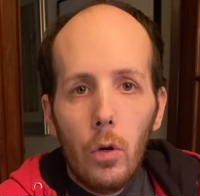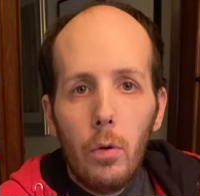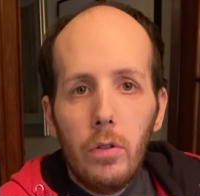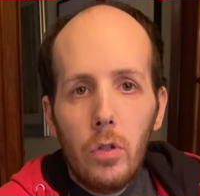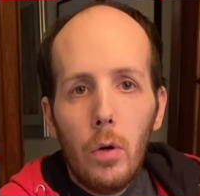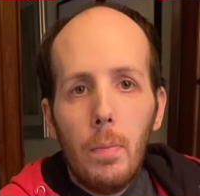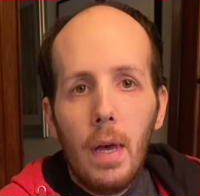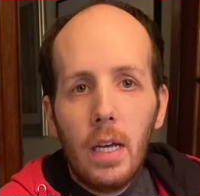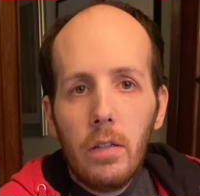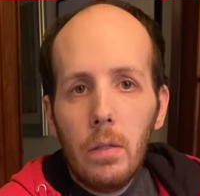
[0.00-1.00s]
So it
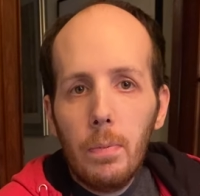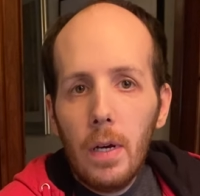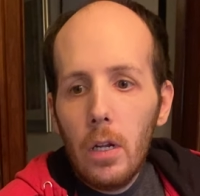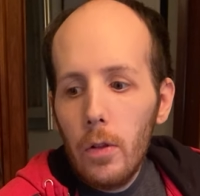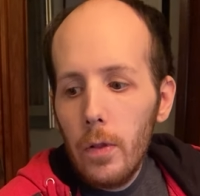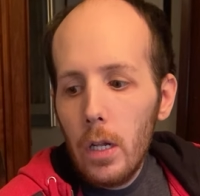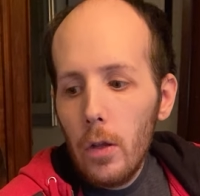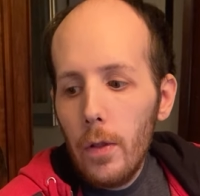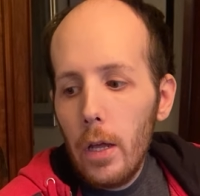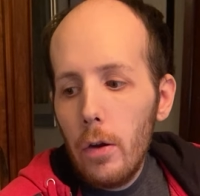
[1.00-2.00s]
makes the blade a
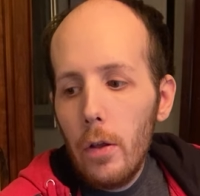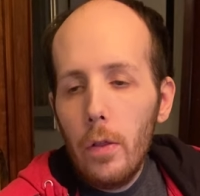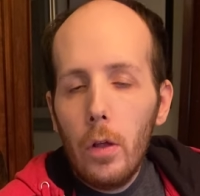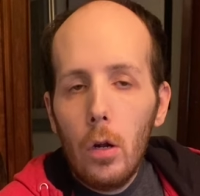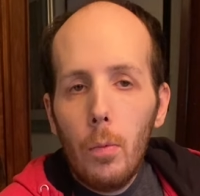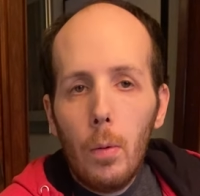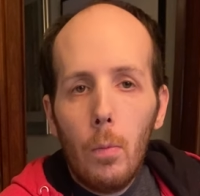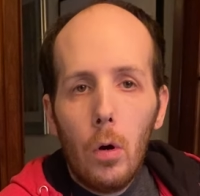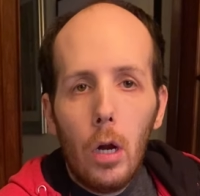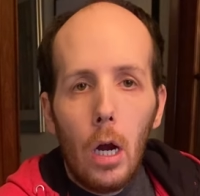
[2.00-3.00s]
little lighter and a little bit
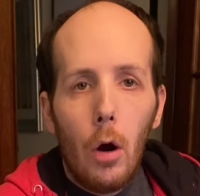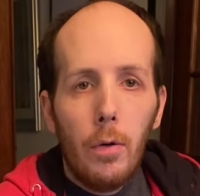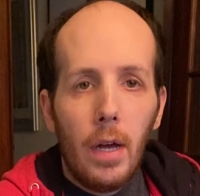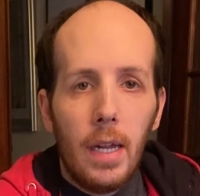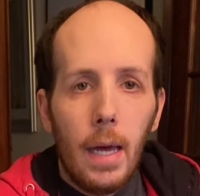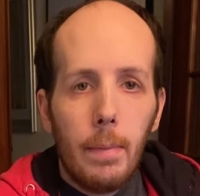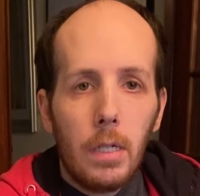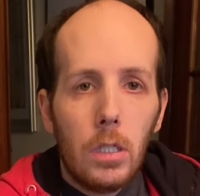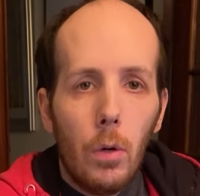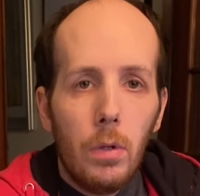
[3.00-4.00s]
more
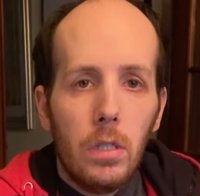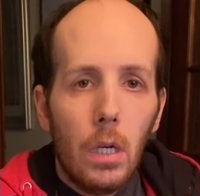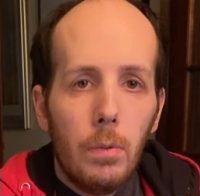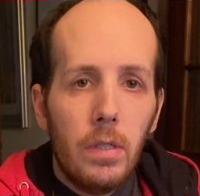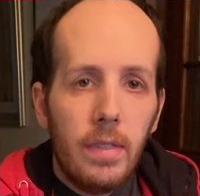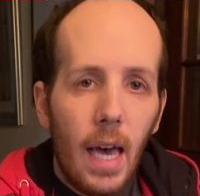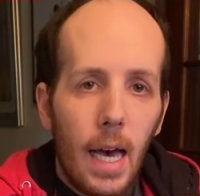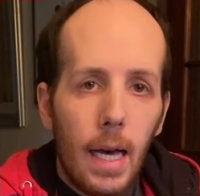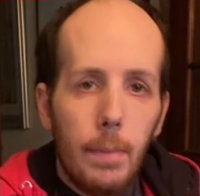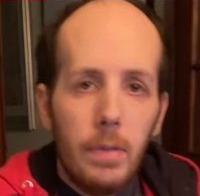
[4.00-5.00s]
aerodynamic. So when someone
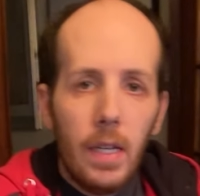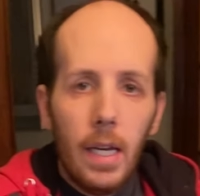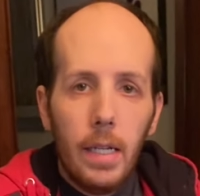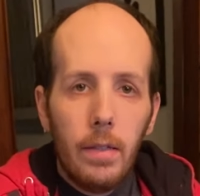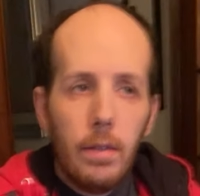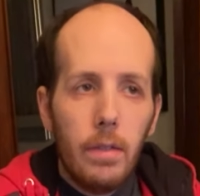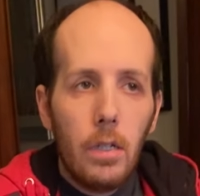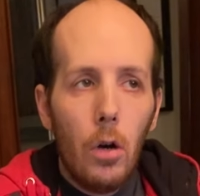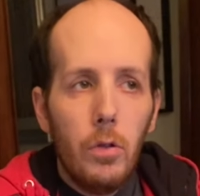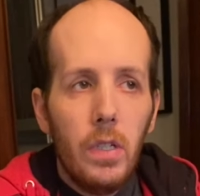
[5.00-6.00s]
stabs, it
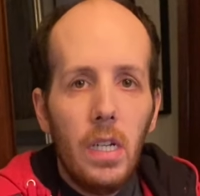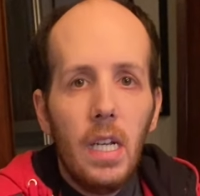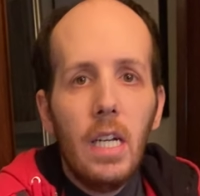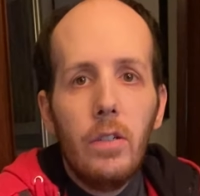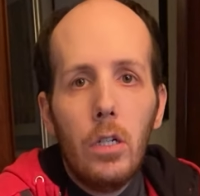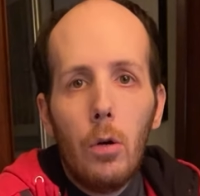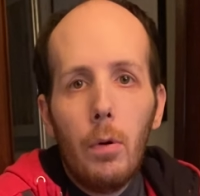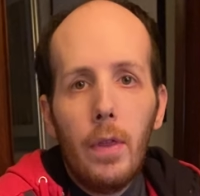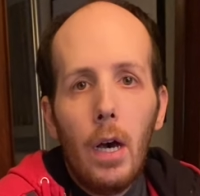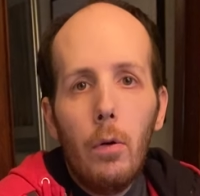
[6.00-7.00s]
goes in easier
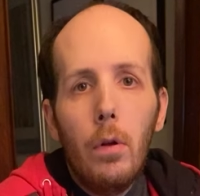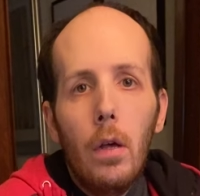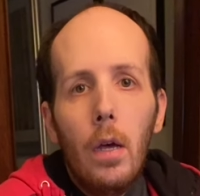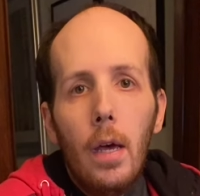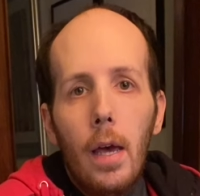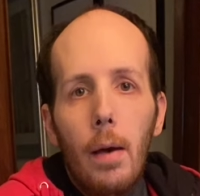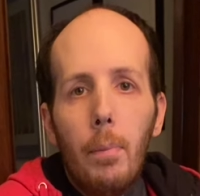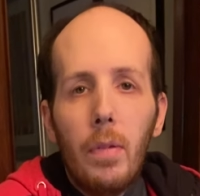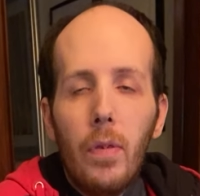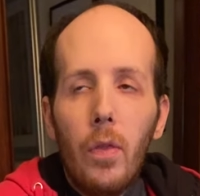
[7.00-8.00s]
without.
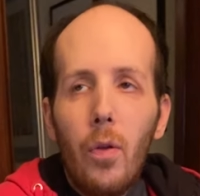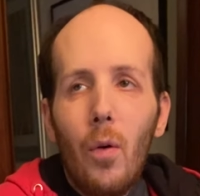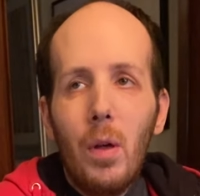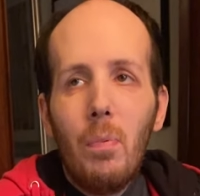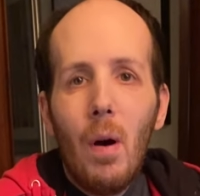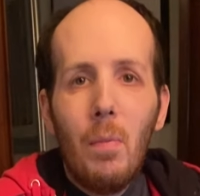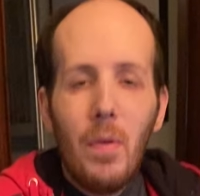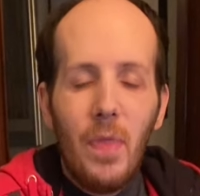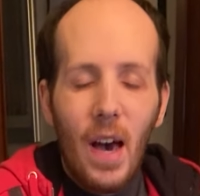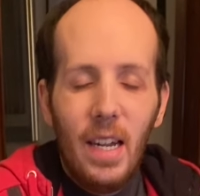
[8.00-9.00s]
But the only problem
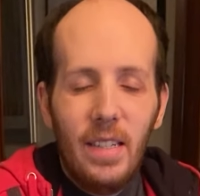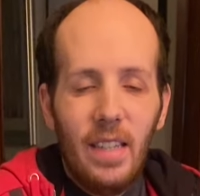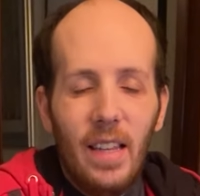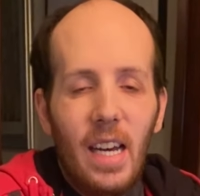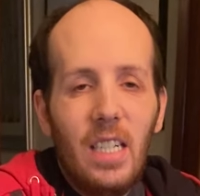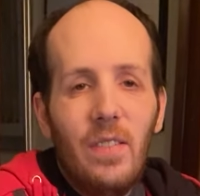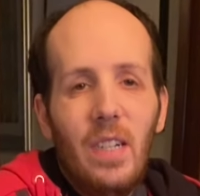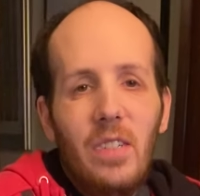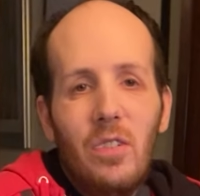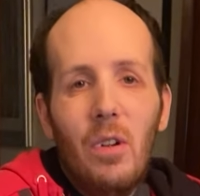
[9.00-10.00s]
with that is the
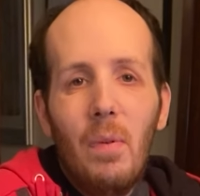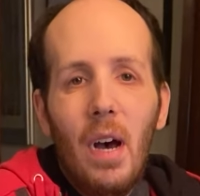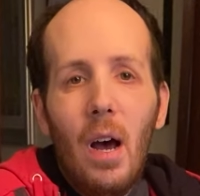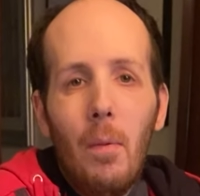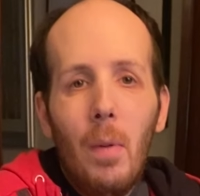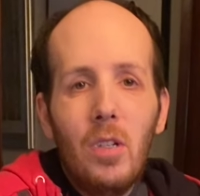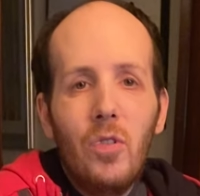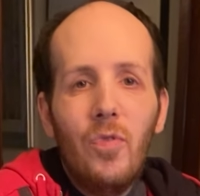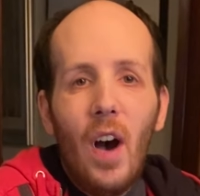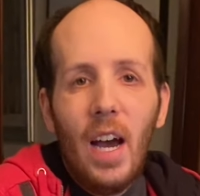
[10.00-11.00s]
lacerations are much
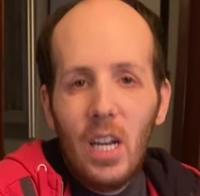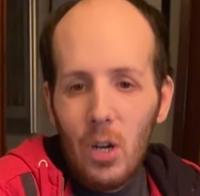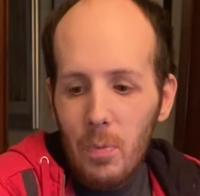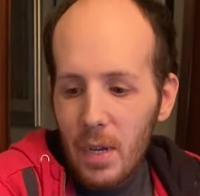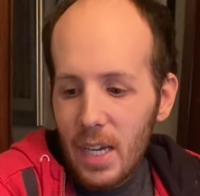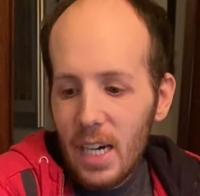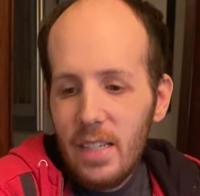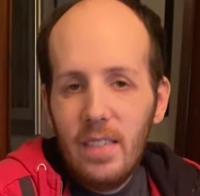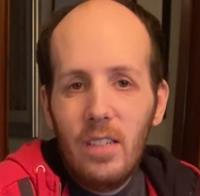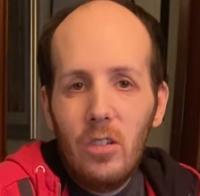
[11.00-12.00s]
finer
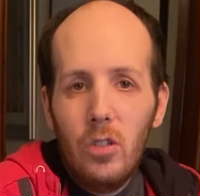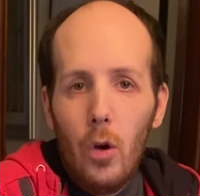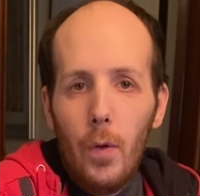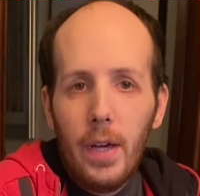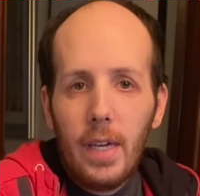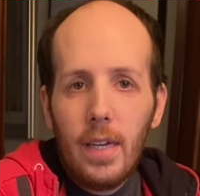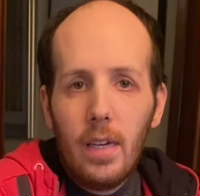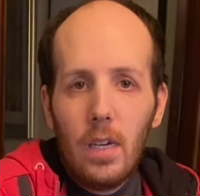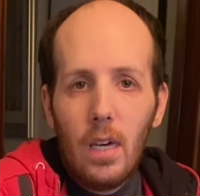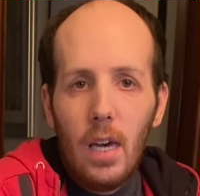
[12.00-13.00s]
because there's no
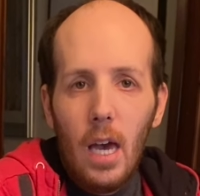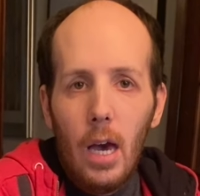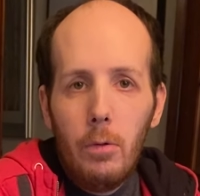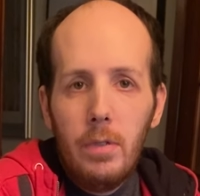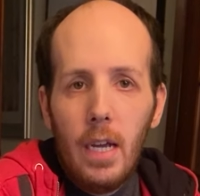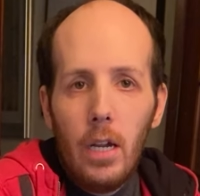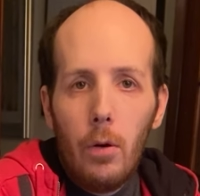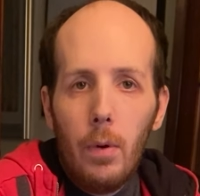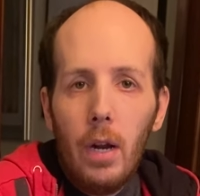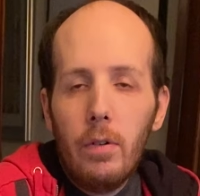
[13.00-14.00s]
outdent or
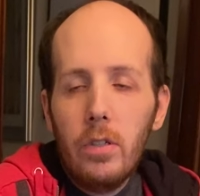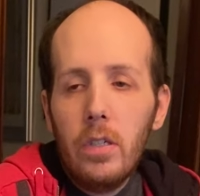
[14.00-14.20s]
whatever.